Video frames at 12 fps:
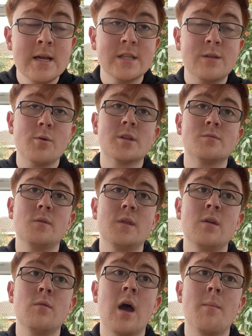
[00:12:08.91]
to be honest with
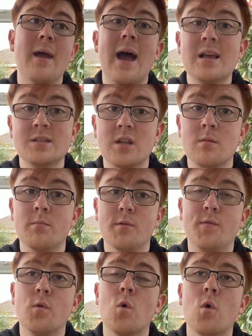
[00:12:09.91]
you. It has done
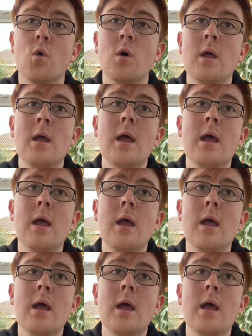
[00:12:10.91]
before.